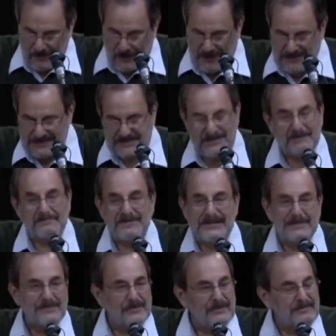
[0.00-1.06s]
Why some
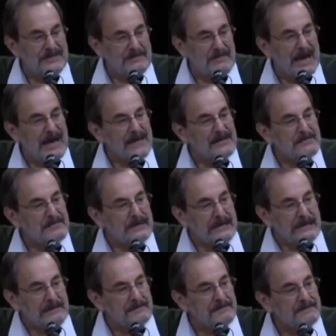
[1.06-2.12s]
people be mad at
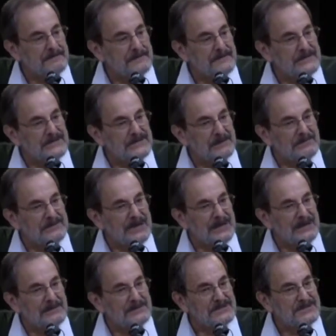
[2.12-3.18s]
me
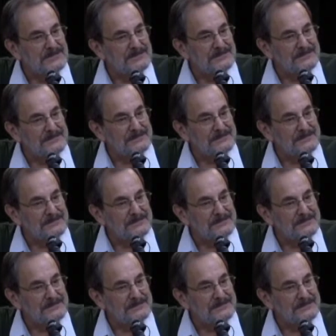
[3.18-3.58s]
sometimes.